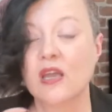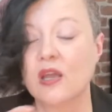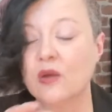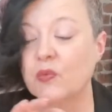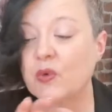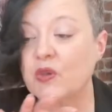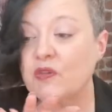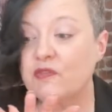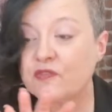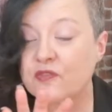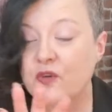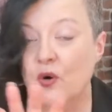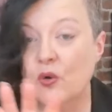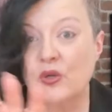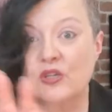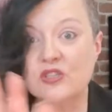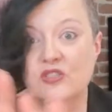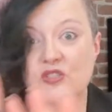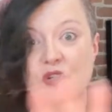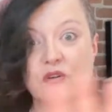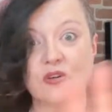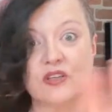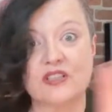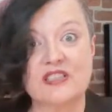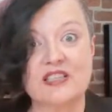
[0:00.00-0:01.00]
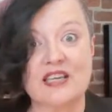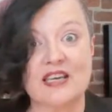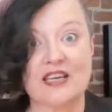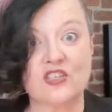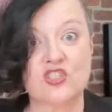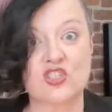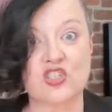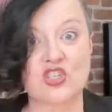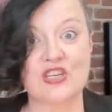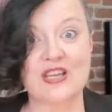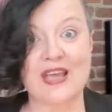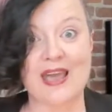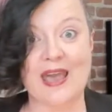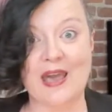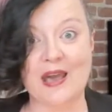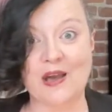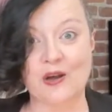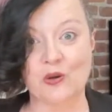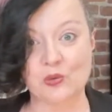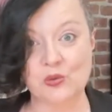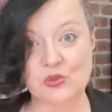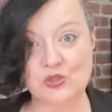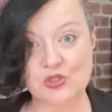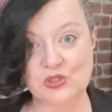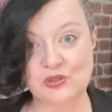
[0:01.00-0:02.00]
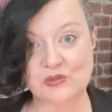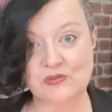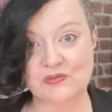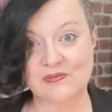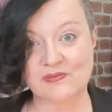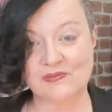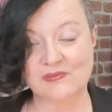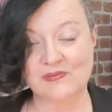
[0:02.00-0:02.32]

and we focus our attention out.